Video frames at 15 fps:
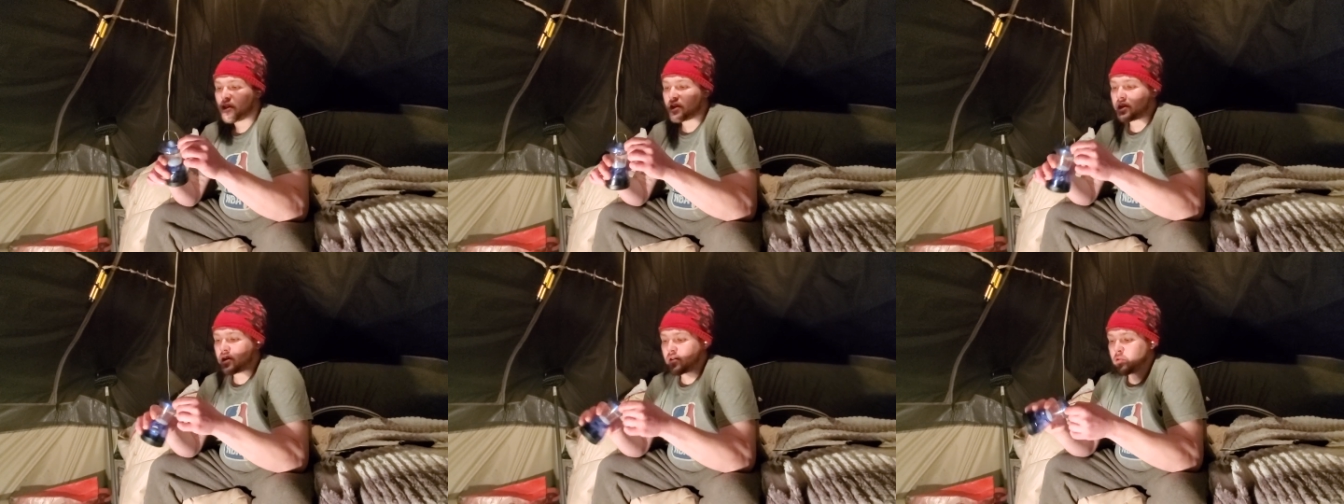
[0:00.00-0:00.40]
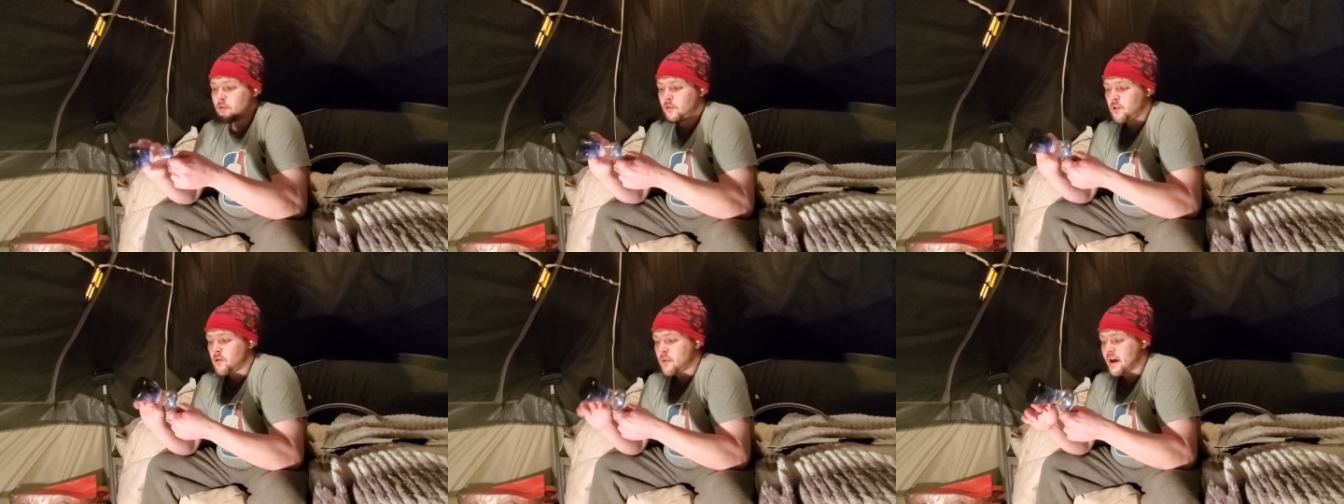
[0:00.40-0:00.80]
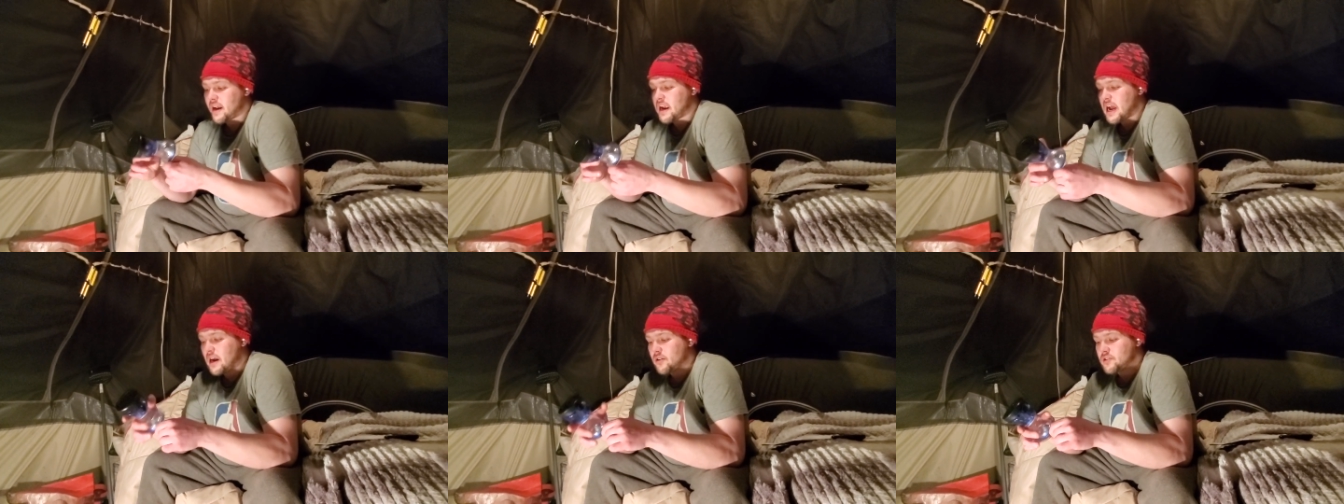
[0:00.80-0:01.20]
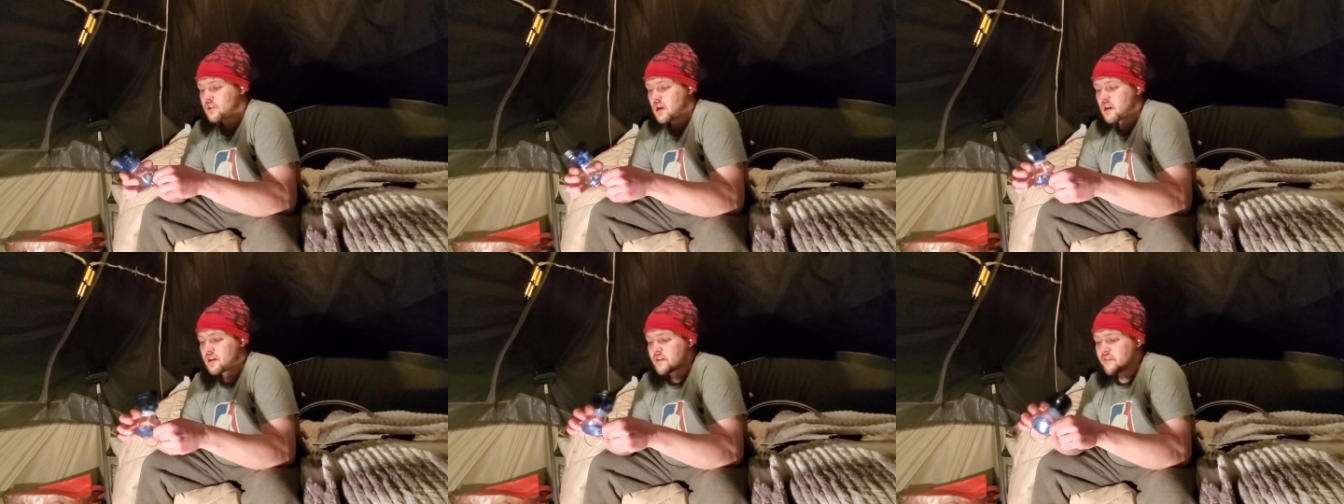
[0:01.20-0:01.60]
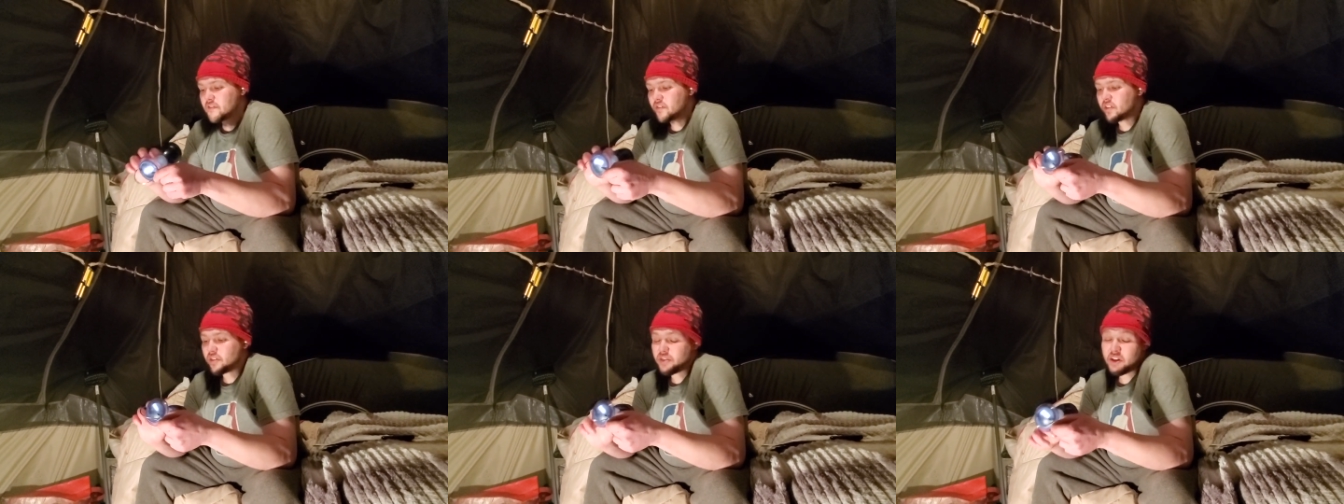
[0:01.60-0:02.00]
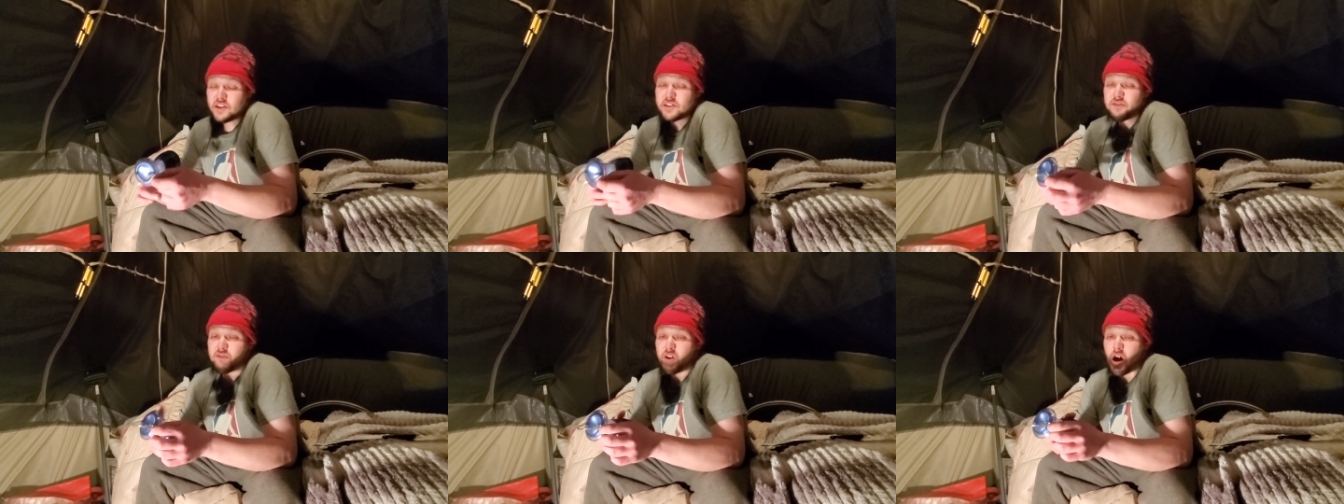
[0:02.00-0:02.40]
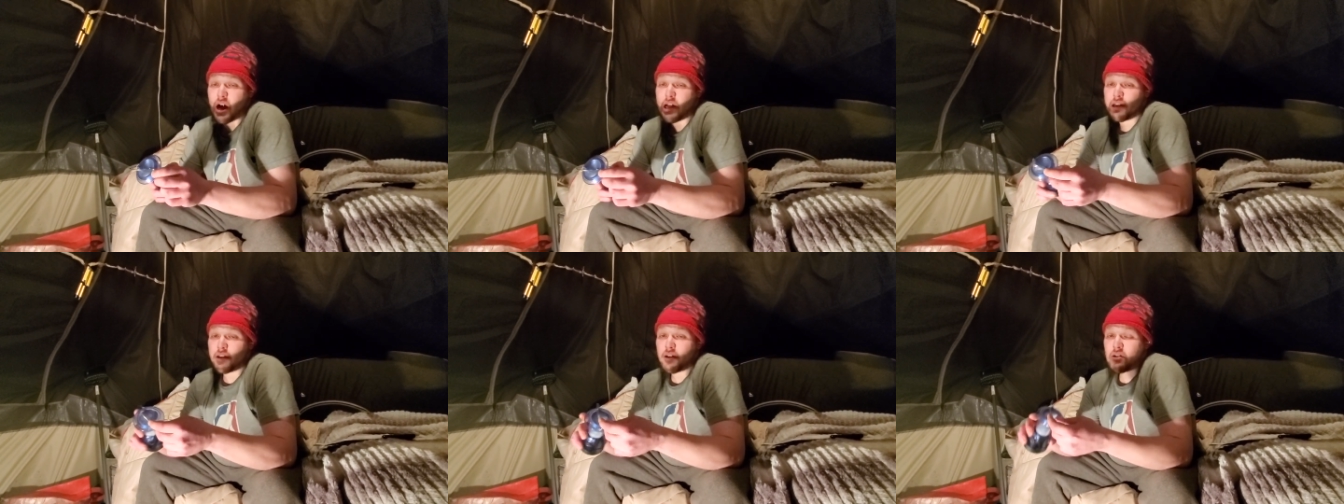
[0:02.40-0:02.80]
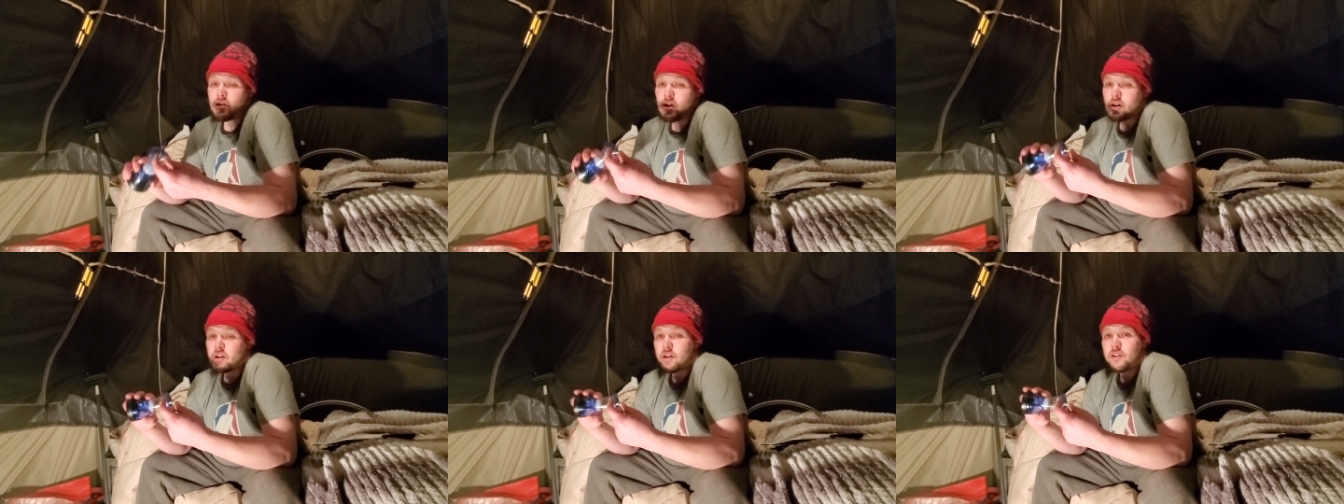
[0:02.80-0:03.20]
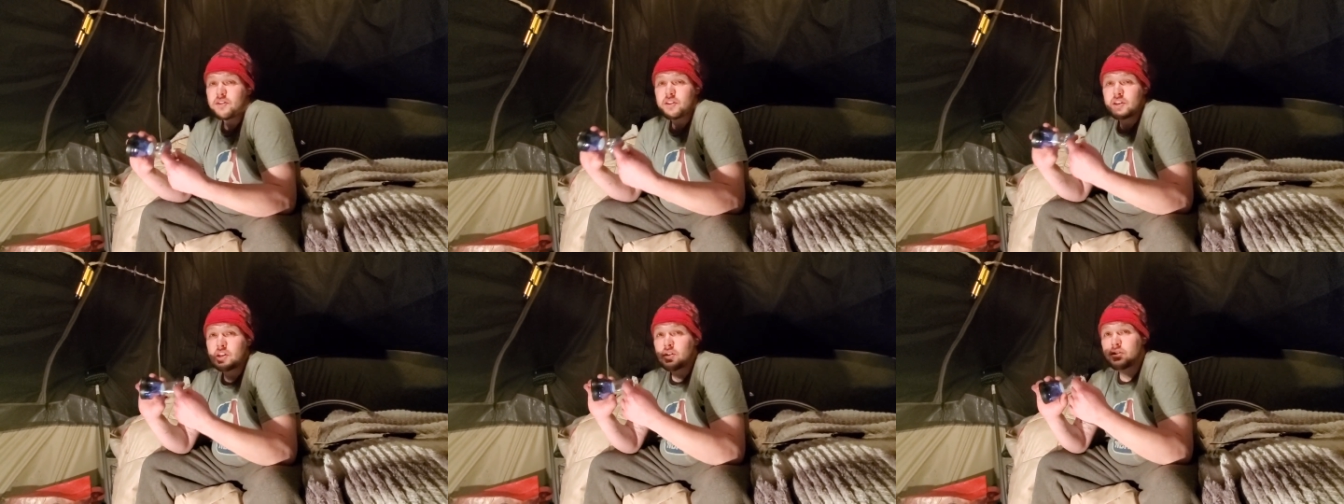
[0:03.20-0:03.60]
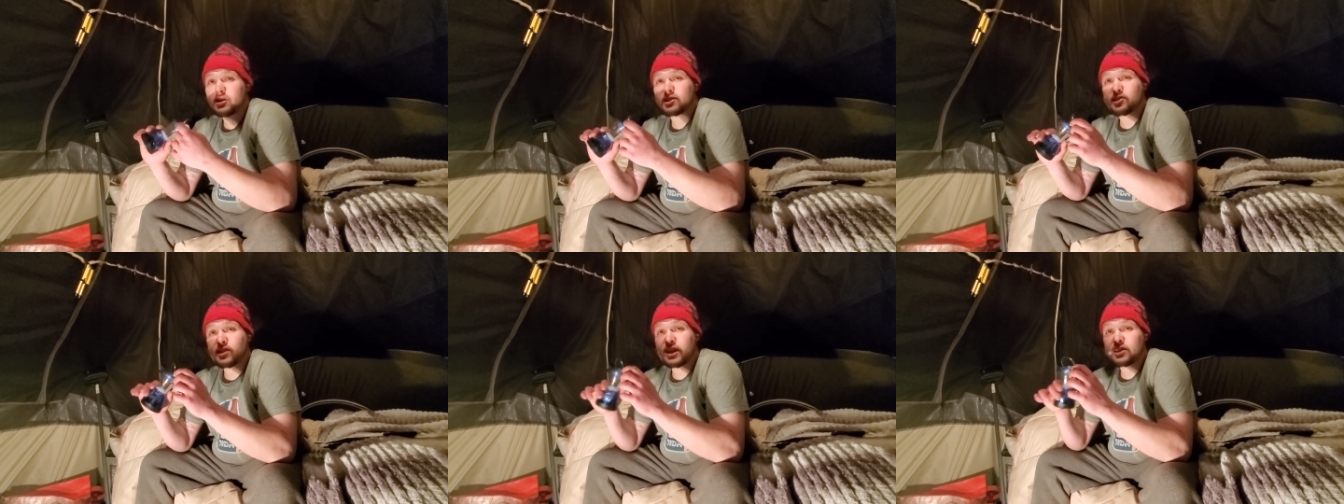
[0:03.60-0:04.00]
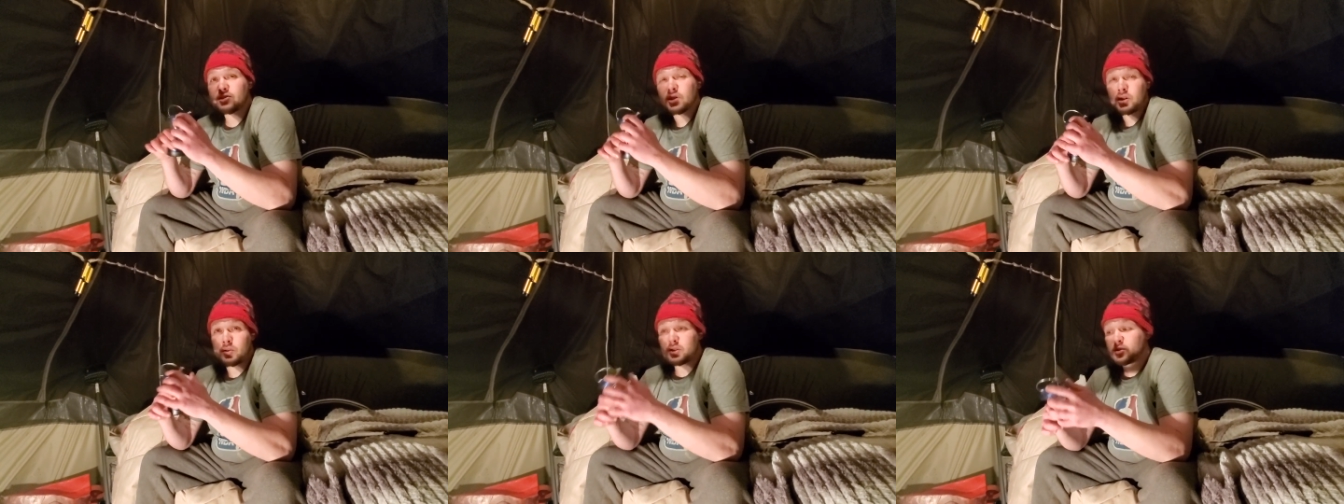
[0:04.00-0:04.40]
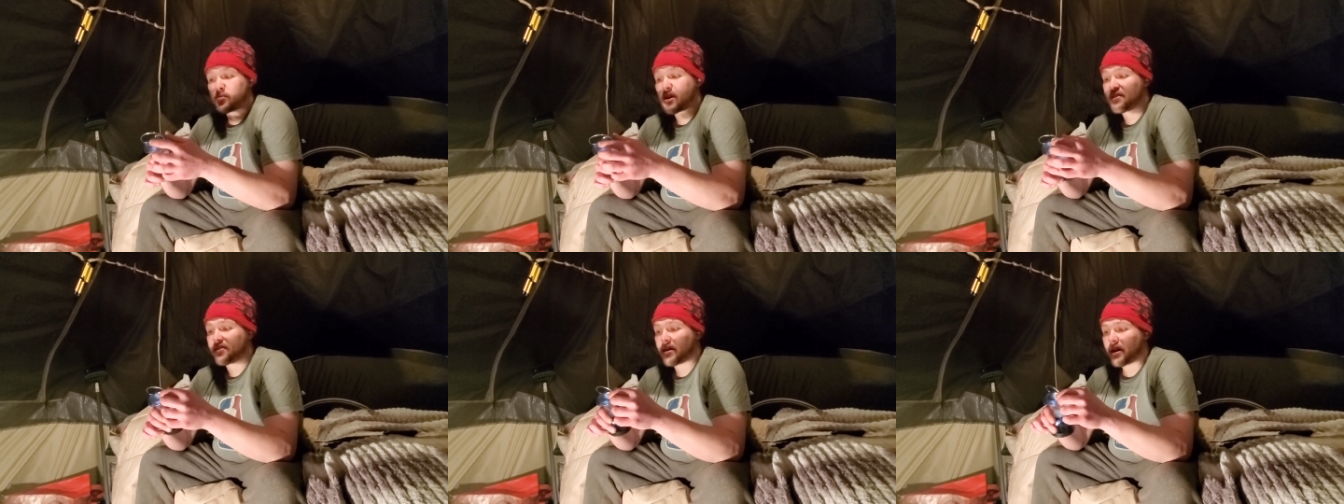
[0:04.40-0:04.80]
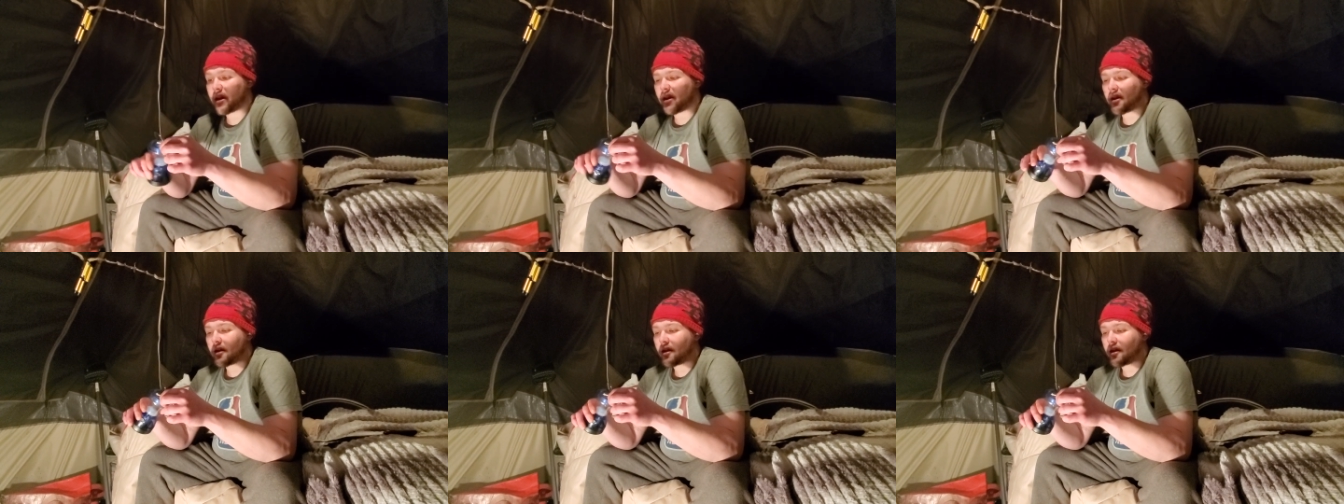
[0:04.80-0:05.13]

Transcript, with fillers: you know, no matter how dark it, things have gotten, you know, this light's always been there.